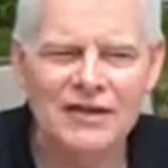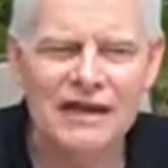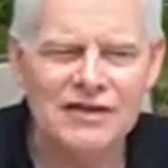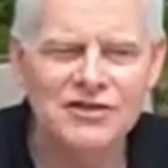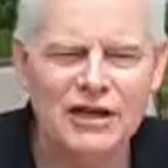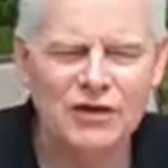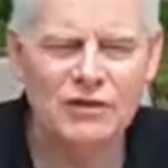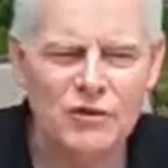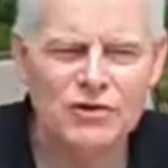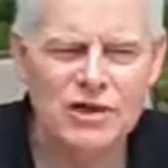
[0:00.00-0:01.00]
at Kent State
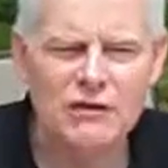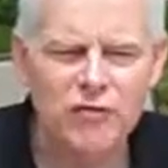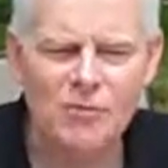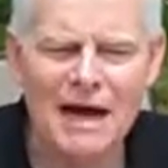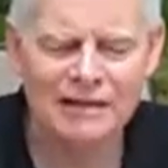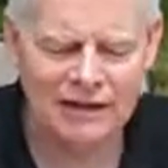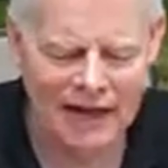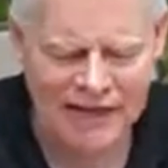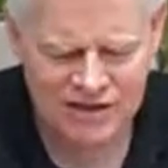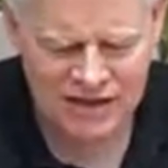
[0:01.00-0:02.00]
University for about
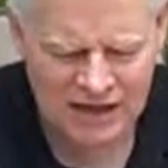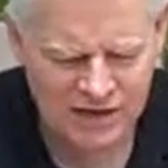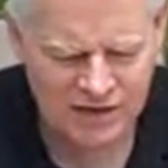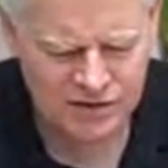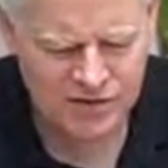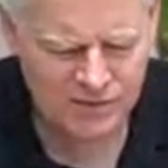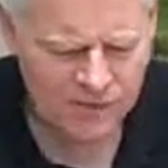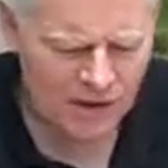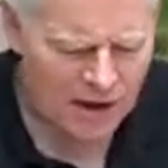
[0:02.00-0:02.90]
the last 10 years.